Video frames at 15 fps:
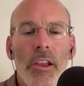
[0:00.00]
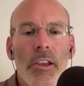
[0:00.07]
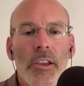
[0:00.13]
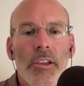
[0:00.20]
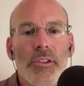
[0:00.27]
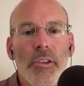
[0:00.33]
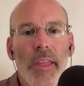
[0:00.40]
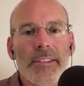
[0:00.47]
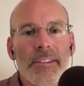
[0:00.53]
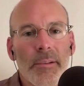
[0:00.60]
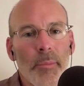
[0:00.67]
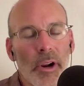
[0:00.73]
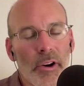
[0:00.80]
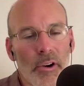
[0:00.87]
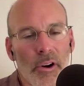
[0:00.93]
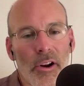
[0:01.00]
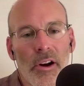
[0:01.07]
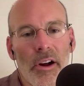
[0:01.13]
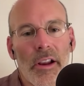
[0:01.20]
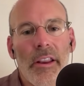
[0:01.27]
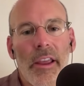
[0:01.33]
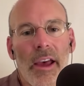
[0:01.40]
So that's the modern
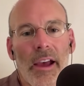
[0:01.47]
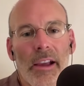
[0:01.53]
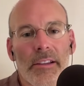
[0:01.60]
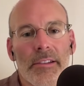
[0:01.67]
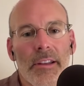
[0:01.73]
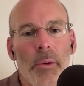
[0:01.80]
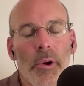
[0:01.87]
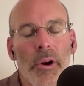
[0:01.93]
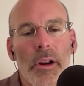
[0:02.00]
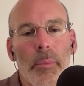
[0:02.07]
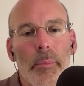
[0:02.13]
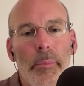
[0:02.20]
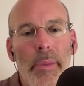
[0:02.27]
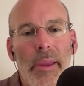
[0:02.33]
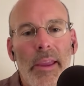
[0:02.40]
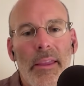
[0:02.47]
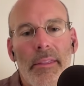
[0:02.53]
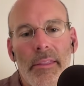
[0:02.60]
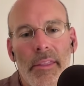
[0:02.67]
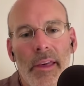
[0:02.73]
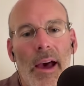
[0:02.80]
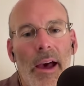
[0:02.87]
context. And we're going to pit
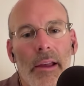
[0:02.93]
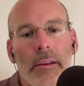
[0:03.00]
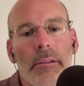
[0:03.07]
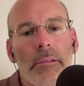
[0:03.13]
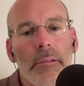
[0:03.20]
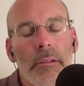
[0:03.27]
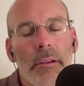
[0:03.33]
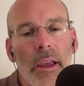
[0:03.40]
that